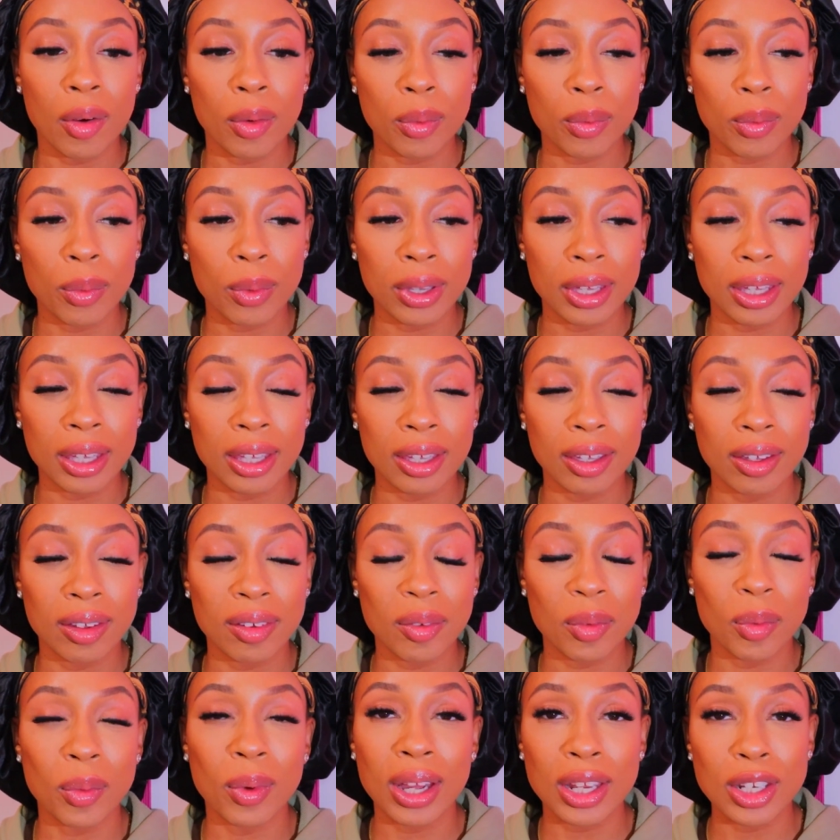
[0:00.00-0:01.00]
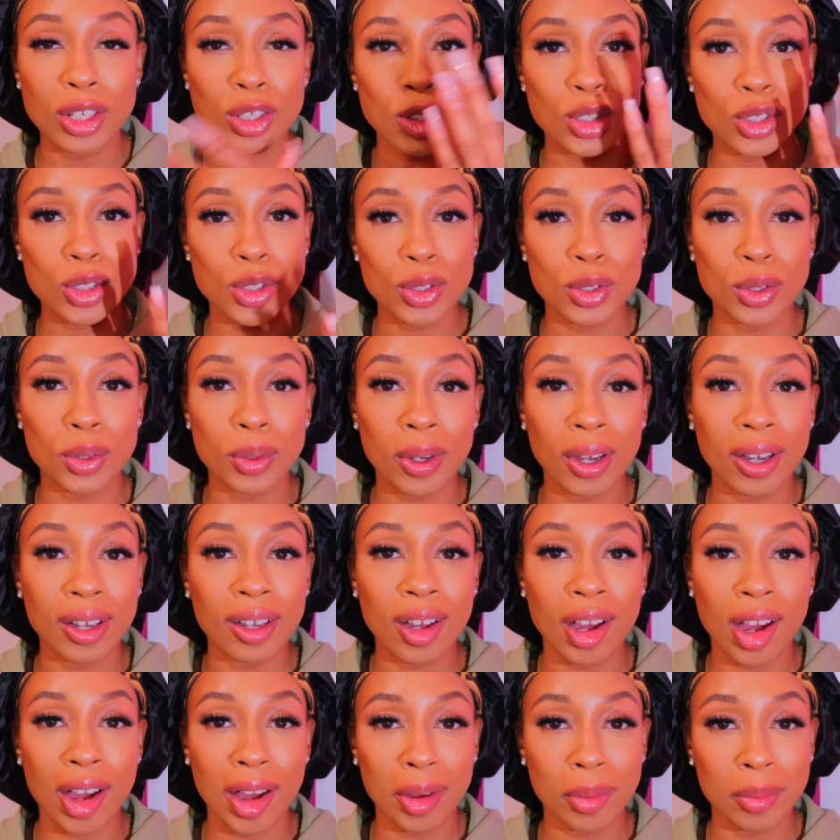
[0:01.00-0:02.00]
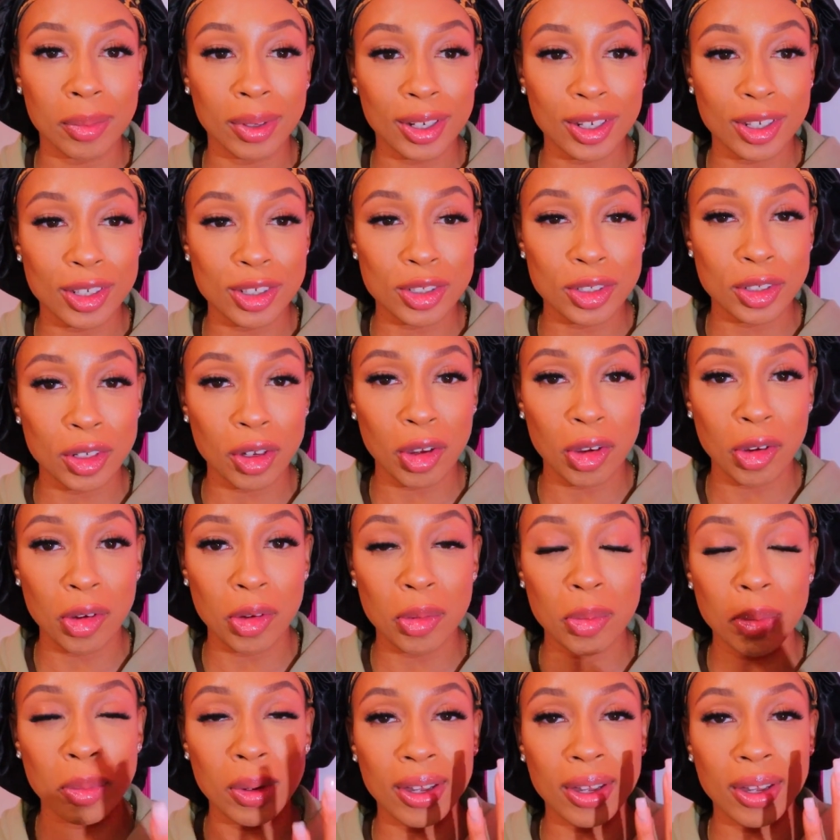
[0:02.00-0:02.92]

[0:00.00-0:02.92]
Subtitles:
We went to a comedy show,